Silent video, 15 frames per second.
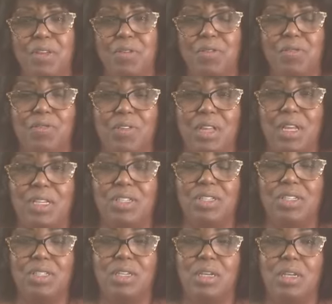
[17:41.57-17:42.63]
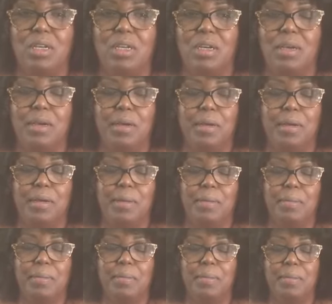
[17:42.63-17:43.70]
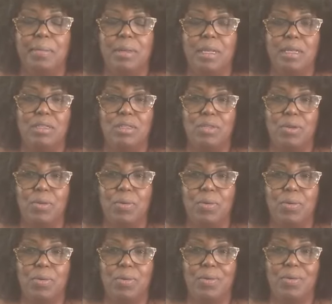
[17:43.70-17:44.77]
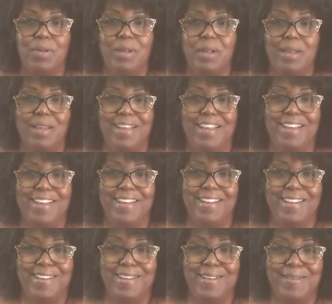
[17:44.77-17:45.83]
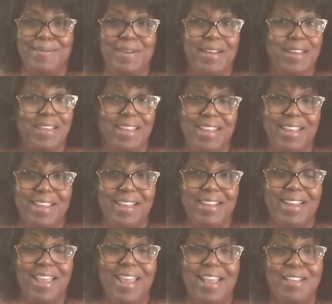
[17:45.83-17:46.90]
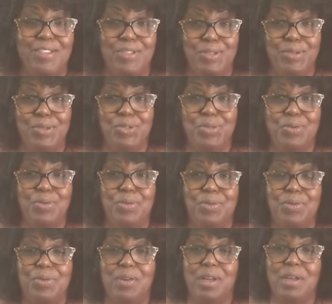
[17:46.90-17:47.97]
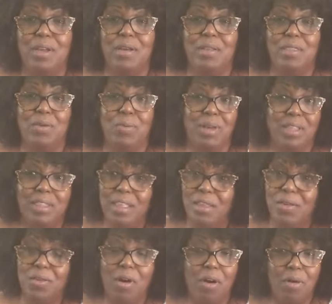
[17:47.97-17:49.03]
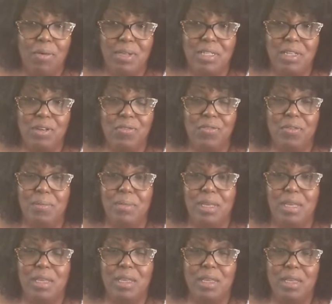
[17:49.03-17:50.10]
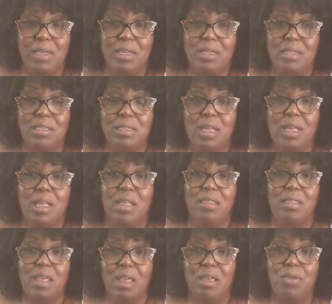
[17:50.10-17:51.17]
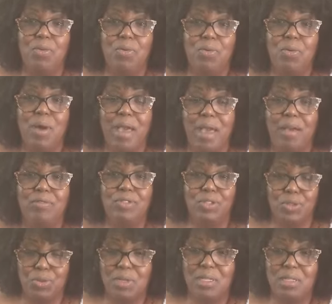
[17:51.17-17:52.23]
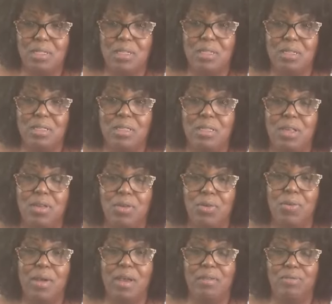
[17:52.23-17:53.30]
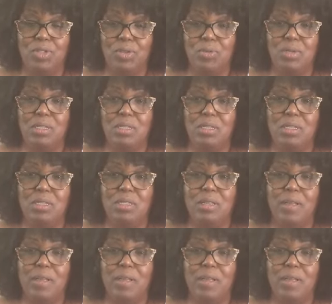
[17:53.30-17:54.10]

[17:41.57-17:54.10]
your flesh. Um, and so... Um, again, as usual, the one thing you'll always hear from me is that you have choices. You have choices.